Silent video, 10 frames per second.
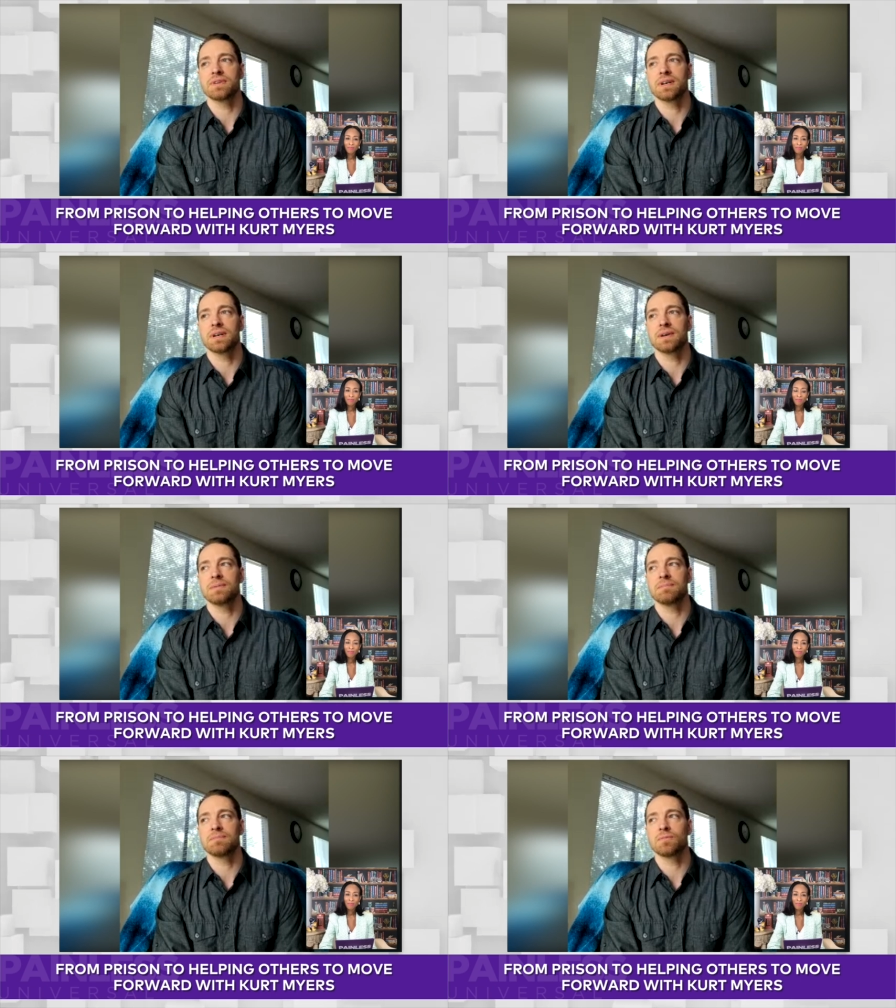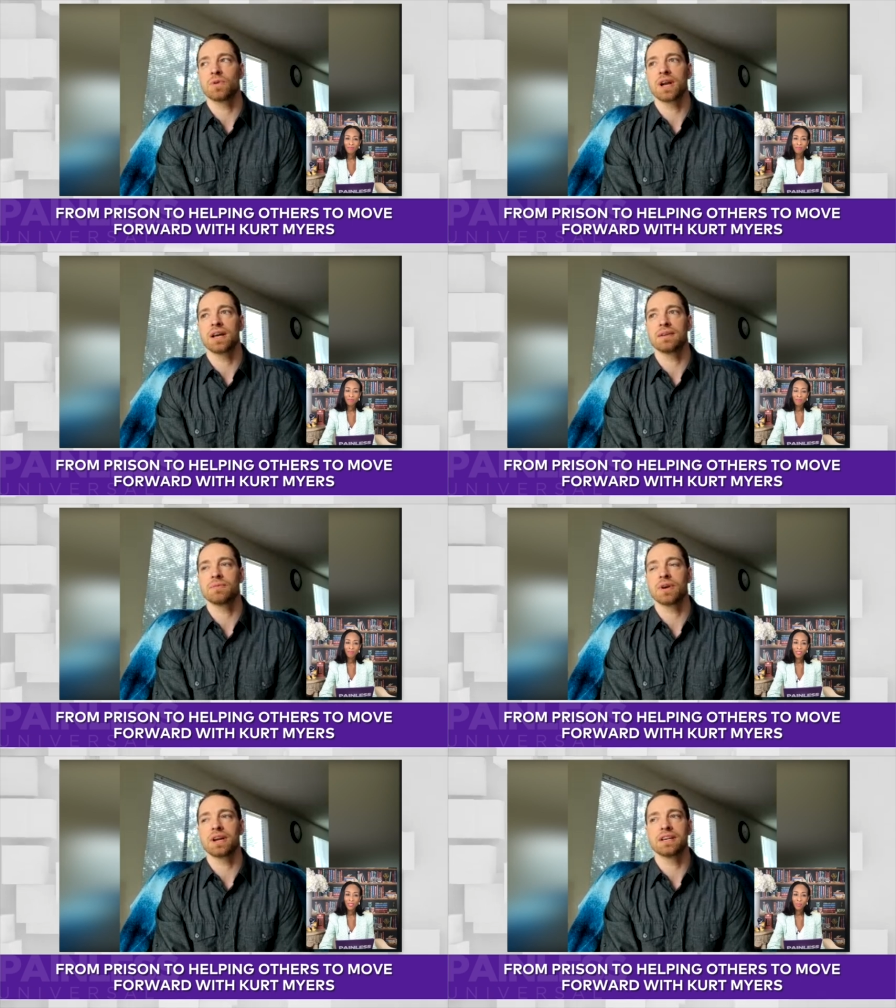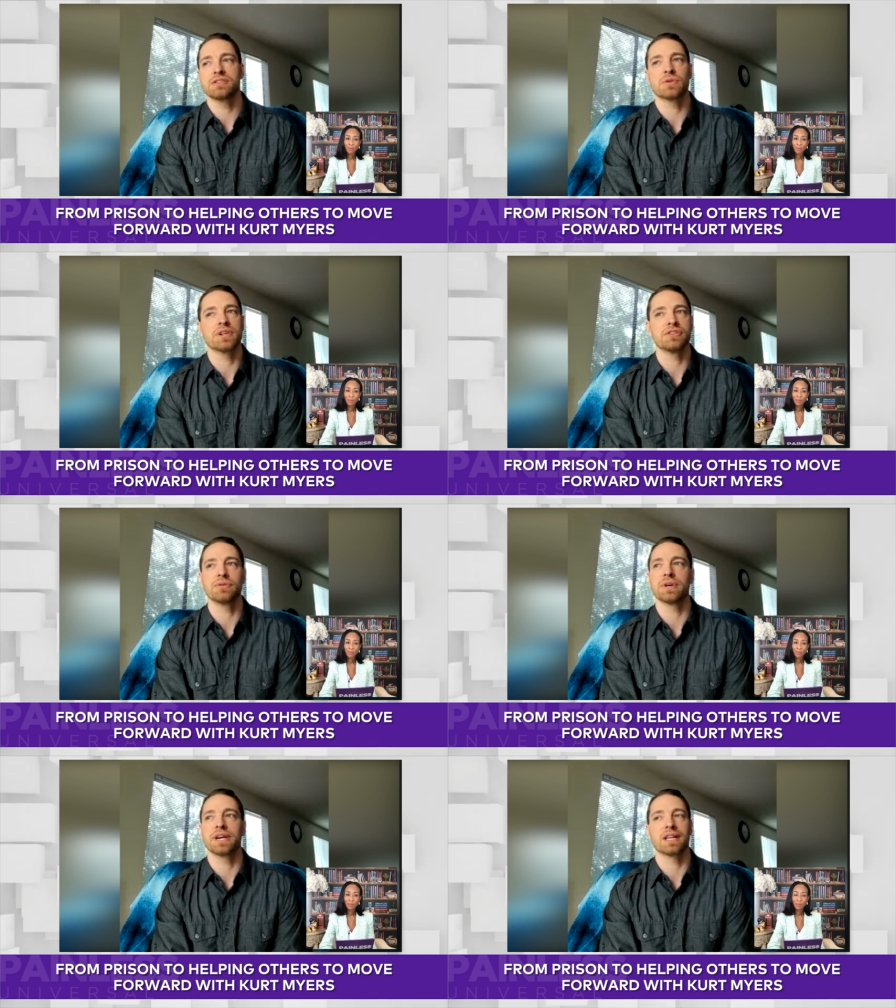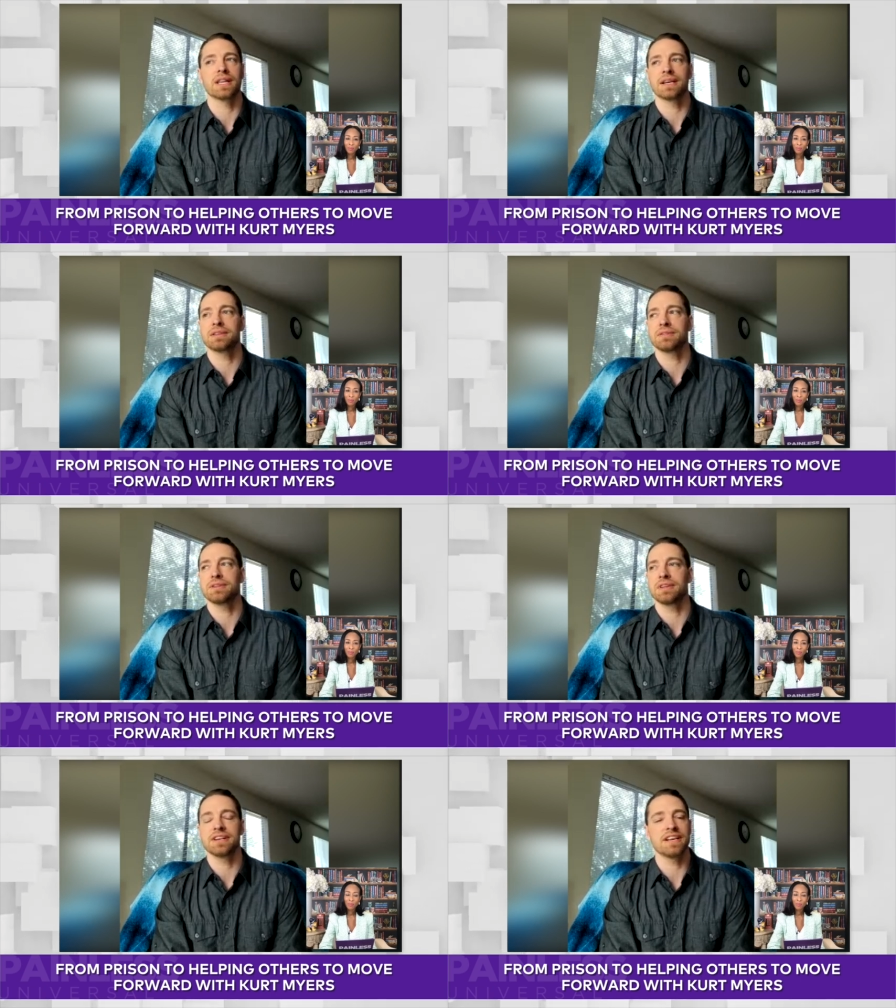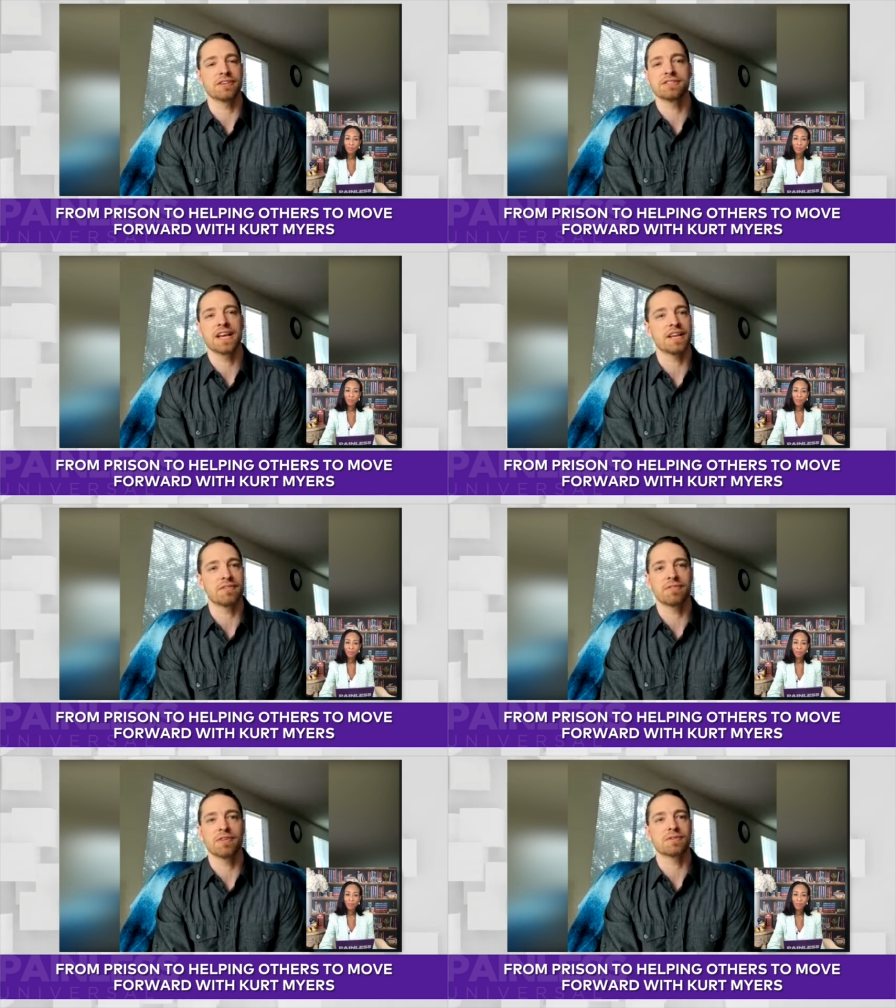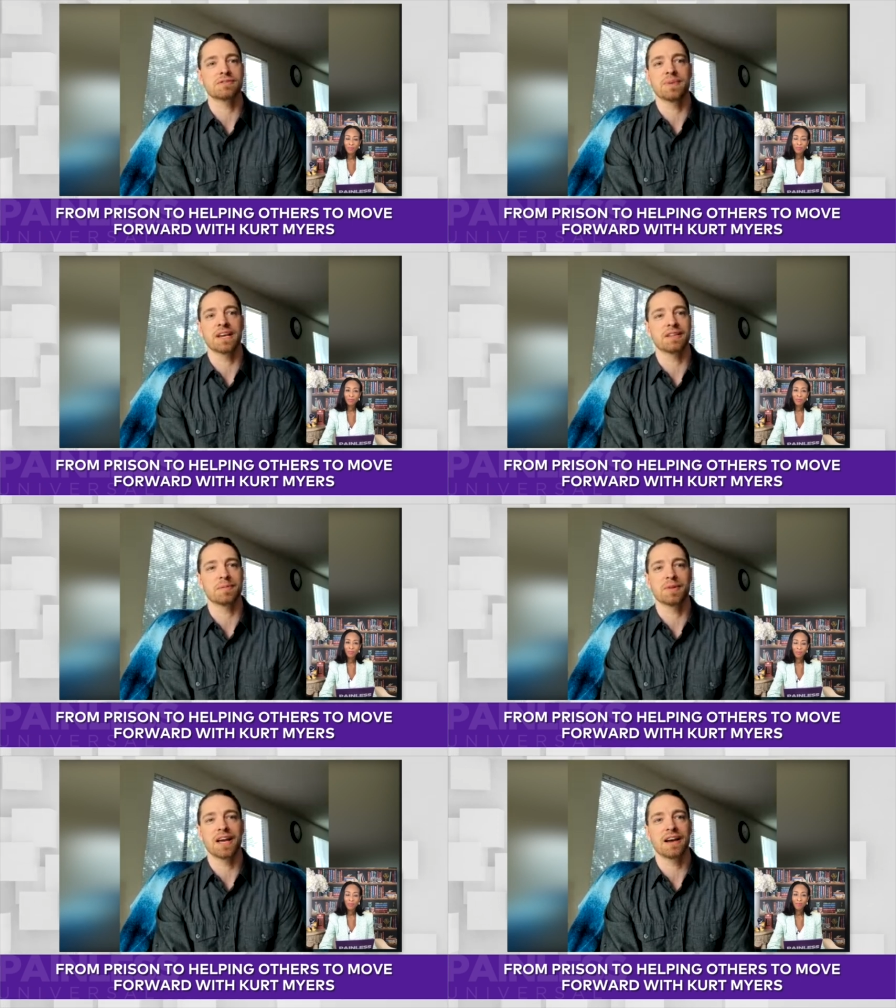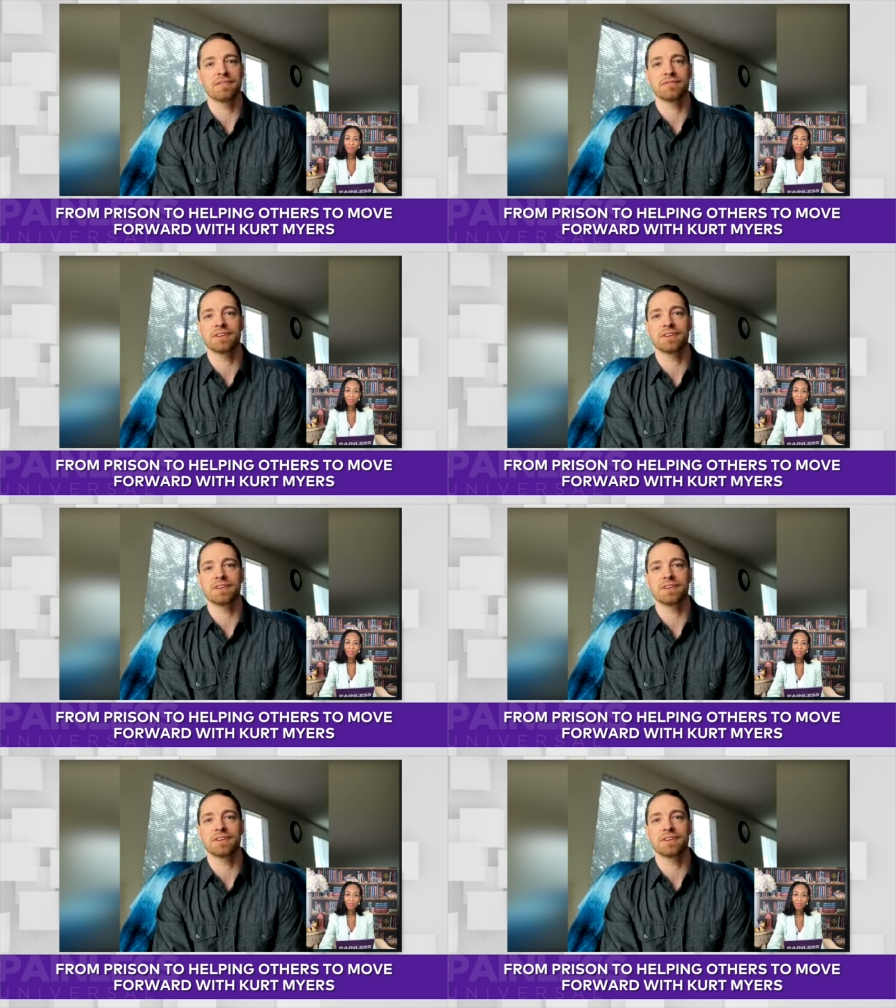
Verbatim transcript: um, what I what I enjoyed doing. I liked entertaining folks, making them laugh.